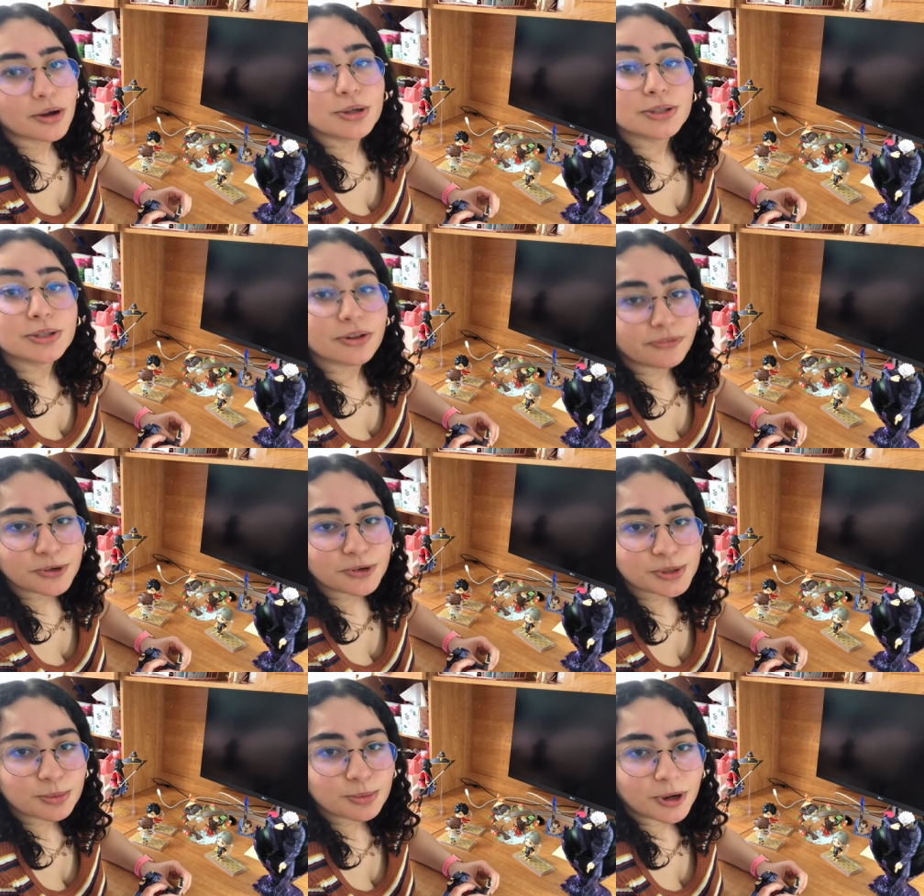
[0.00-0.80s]
So the
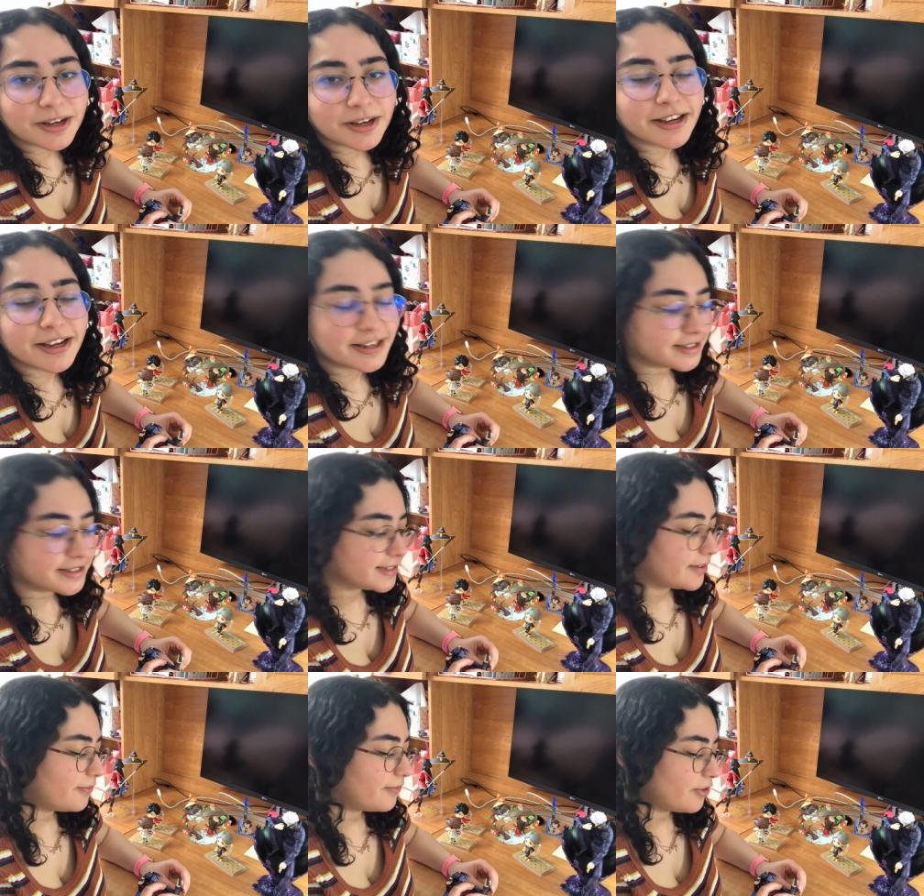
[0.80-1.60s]
first one
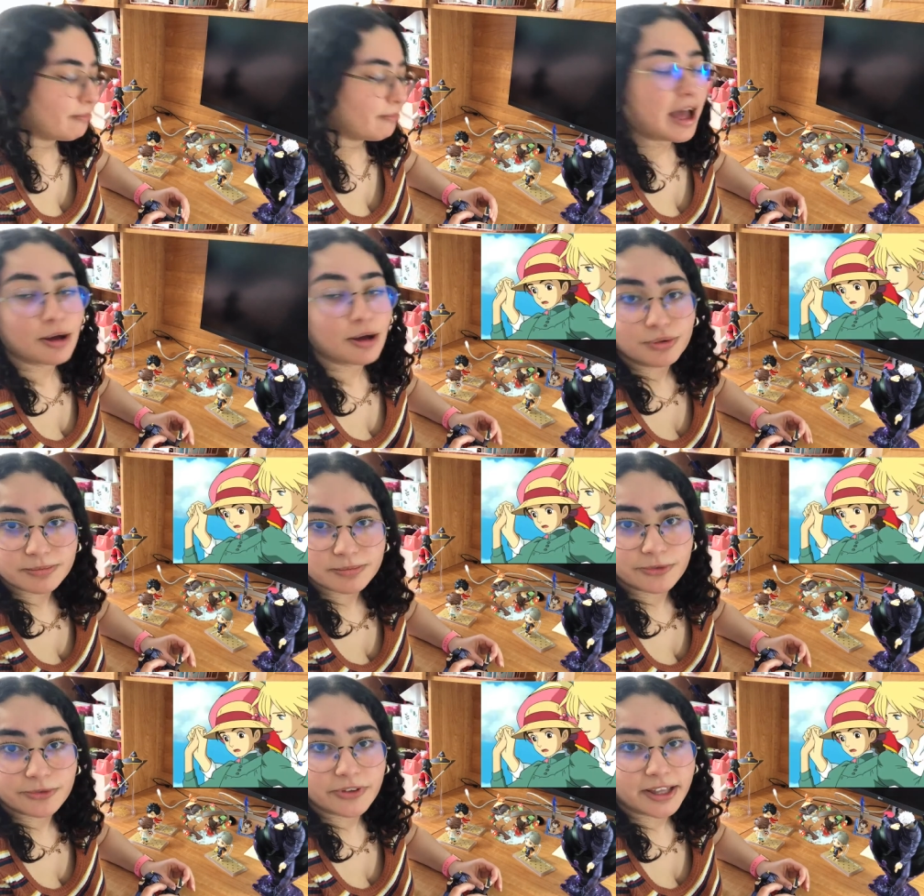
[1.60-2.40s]
is from Howl's
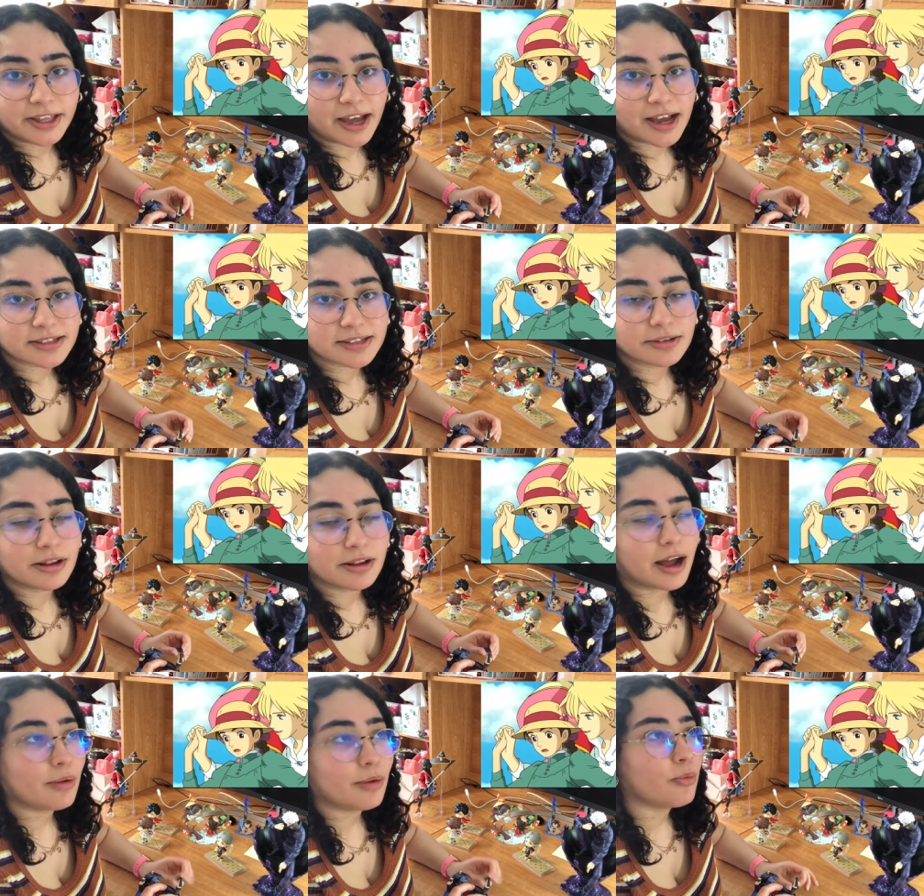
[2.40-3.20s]
Moving
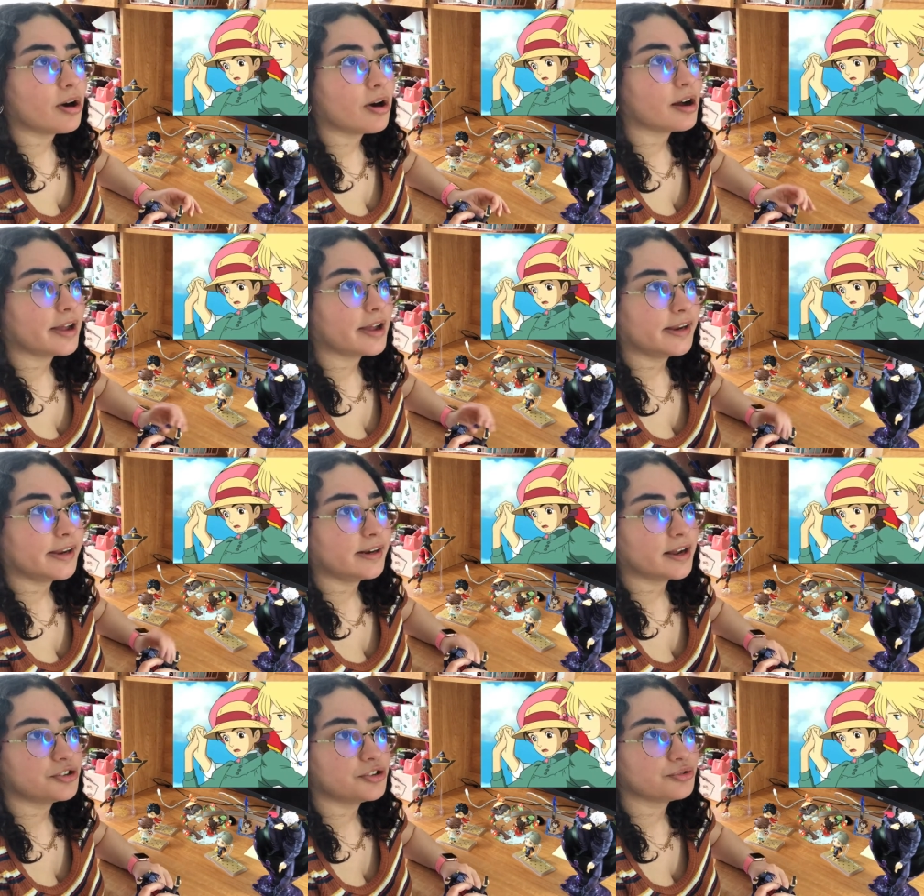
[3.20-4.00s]
Castle. I want a
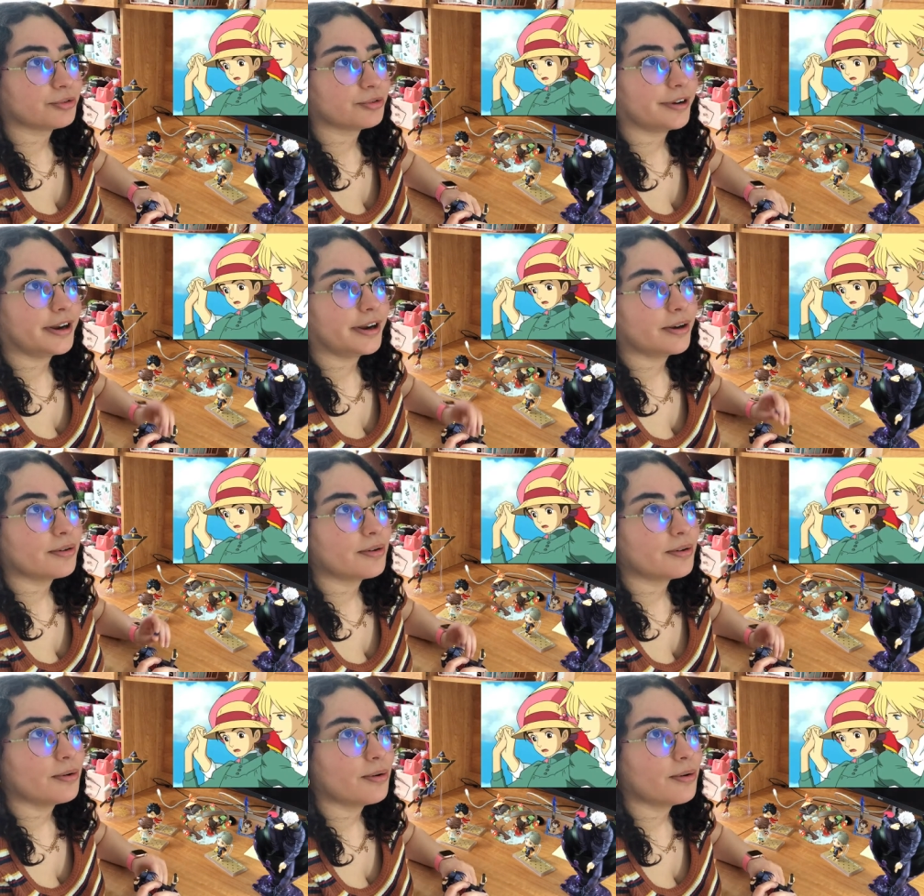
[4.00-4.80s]
Nendroid
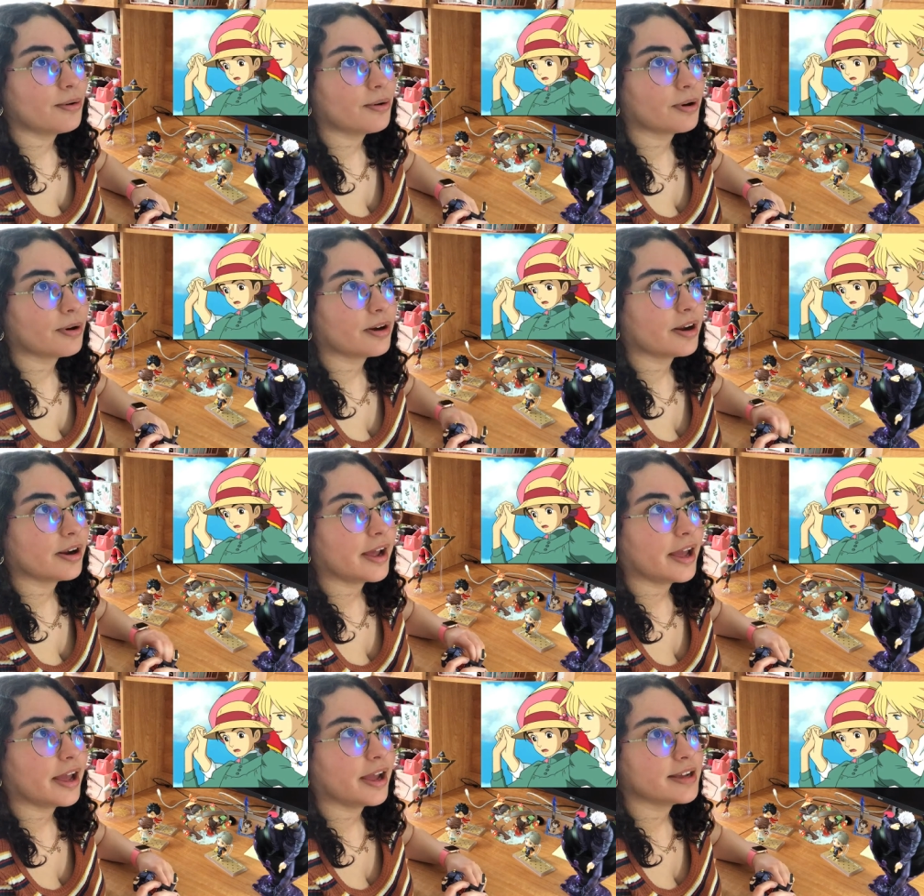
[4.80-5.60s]
or
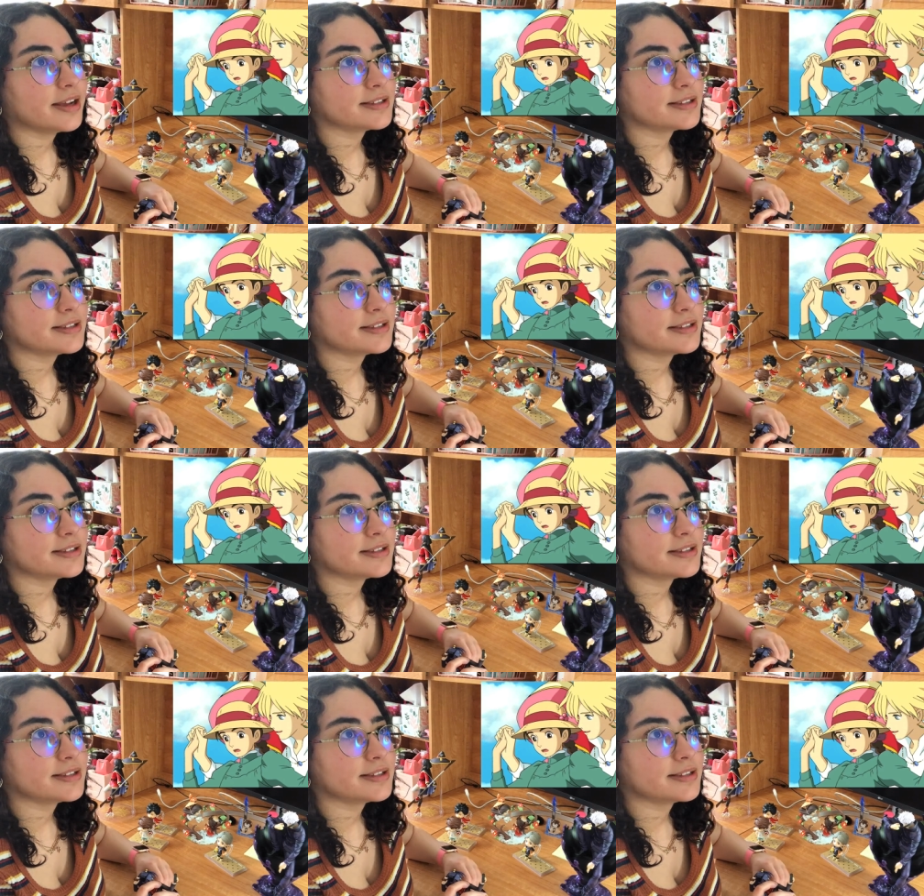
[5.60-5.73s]
a